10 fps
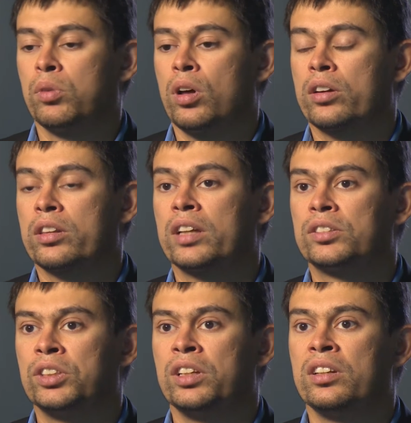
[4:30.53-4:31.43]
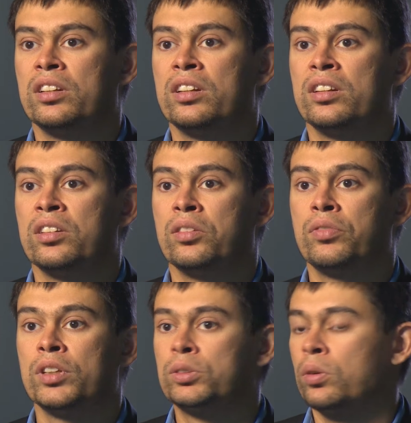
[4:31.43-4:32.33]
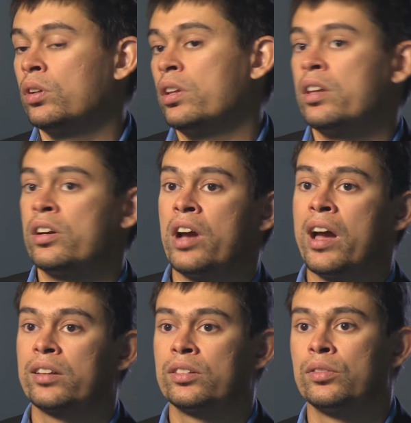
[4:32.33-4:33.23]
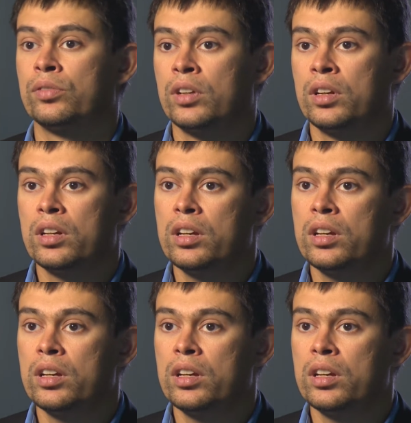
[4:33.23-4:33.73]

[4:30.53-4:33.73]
block that gene in an individual, and they are active,